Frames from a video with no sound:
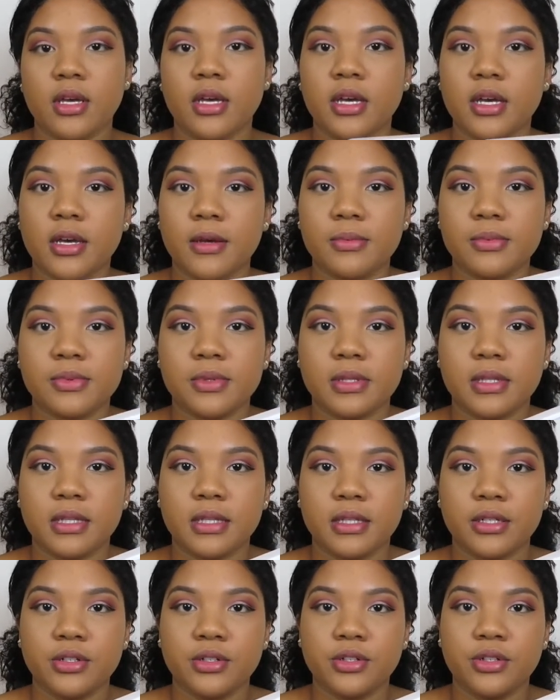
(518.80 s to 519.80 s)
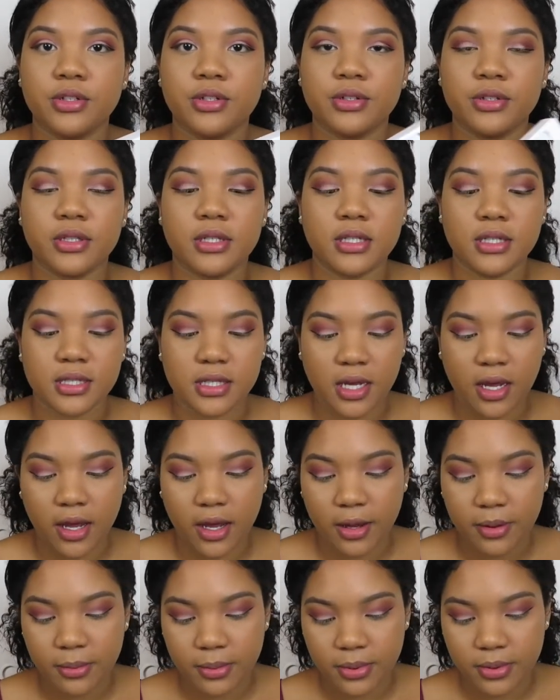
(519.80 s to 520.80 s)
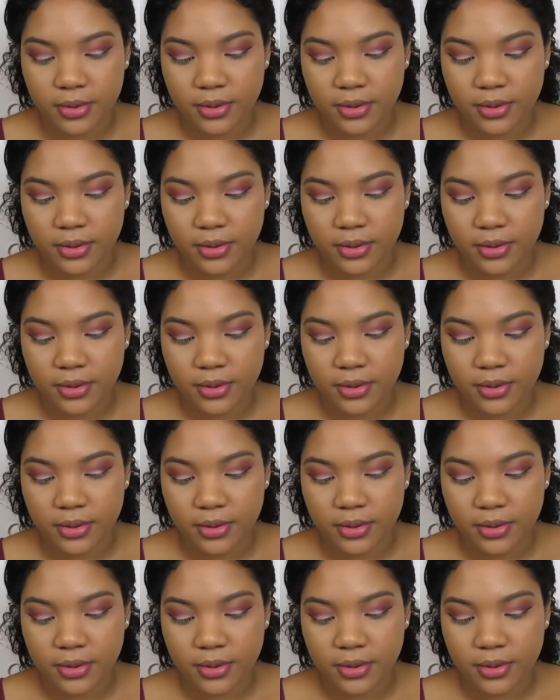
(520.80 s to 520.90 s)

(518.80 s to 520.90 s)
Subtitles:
It comes with a little glue at the top.